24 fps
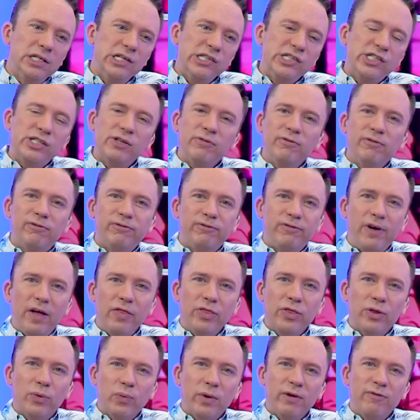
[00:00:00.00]
some
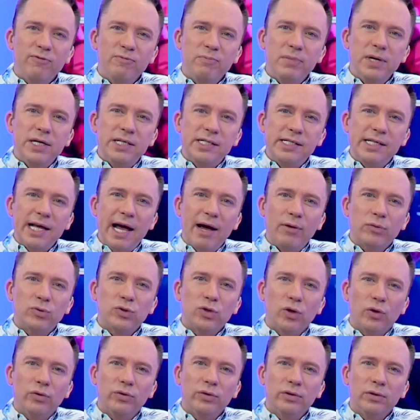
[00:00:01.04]
fun that we've missed out
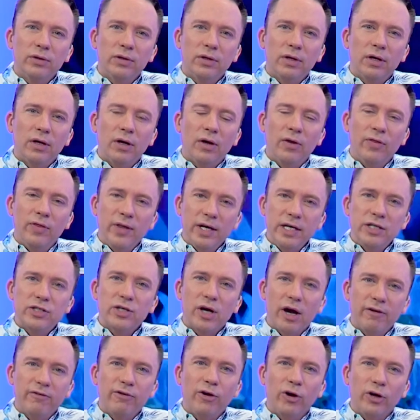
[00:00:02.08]
on these
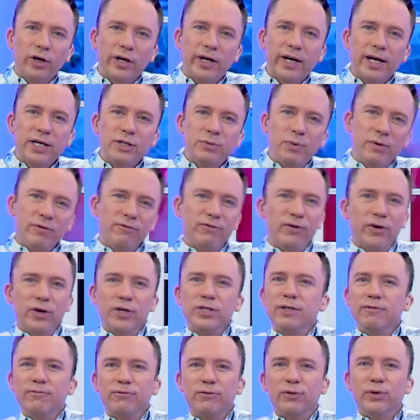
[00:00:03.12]
kind of holidays with
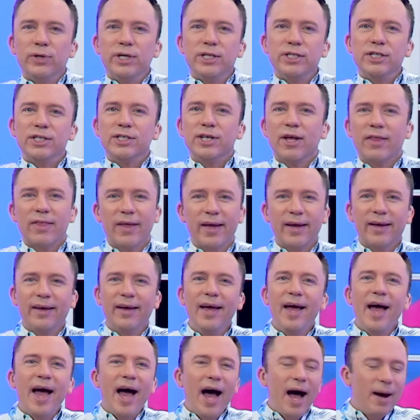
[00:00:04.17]
Virgin Voyages, I think.
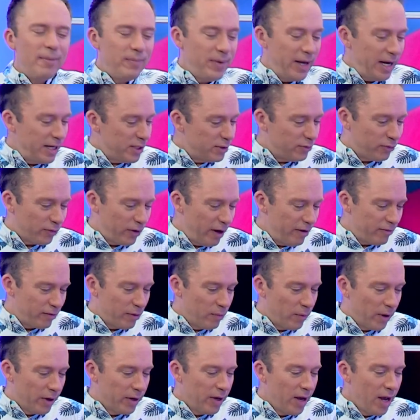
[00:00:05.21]
It's for
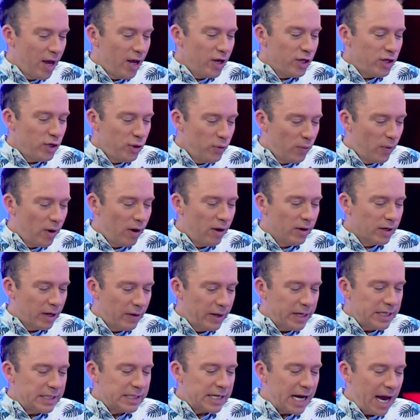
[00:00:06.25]
everyone. You are
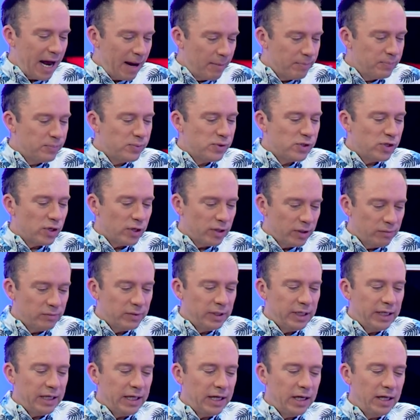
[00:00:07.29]
going to
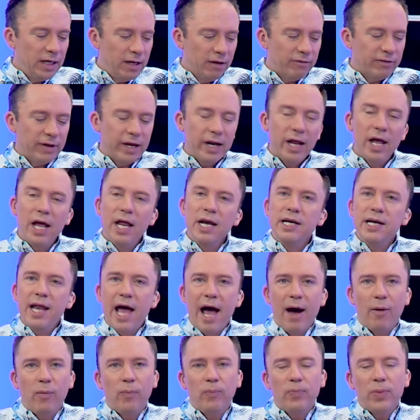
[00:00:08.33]
absolutely love it.
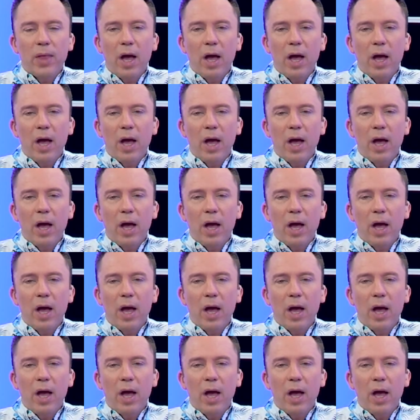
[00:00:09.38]
Now,